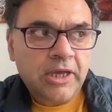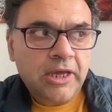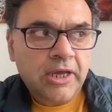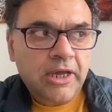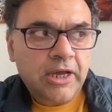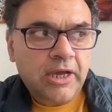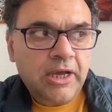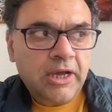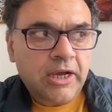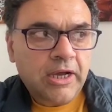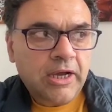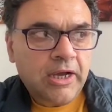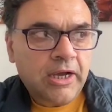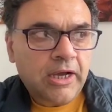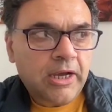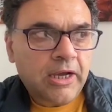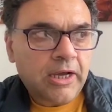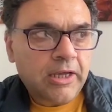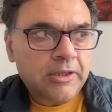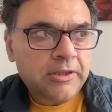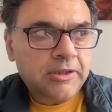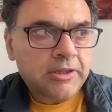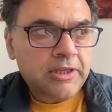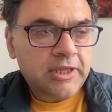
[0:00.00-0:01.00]

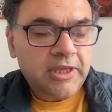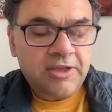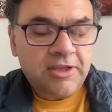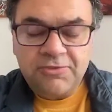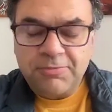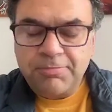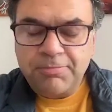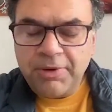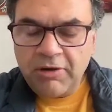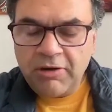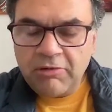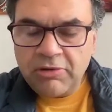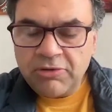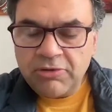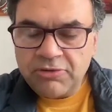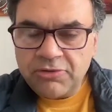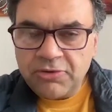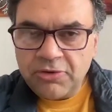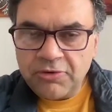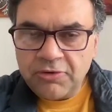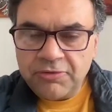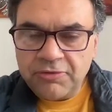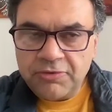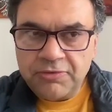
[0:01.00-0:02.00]
the experience
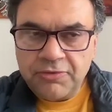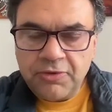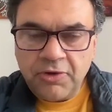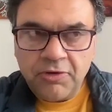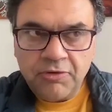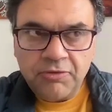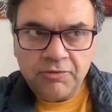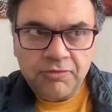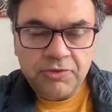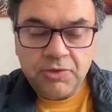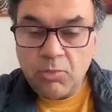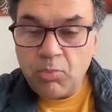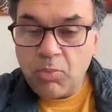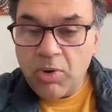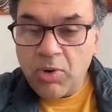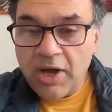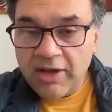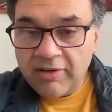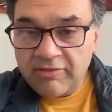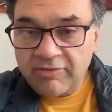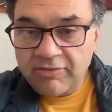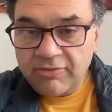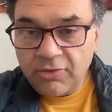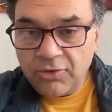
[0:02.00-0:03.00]
of the
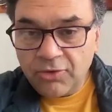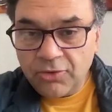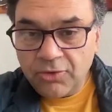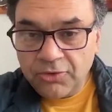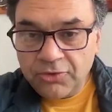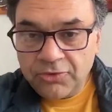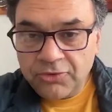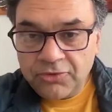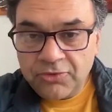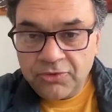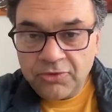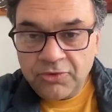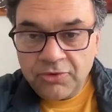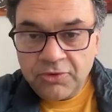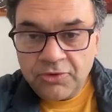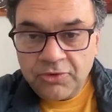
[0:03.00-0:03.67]
workforce,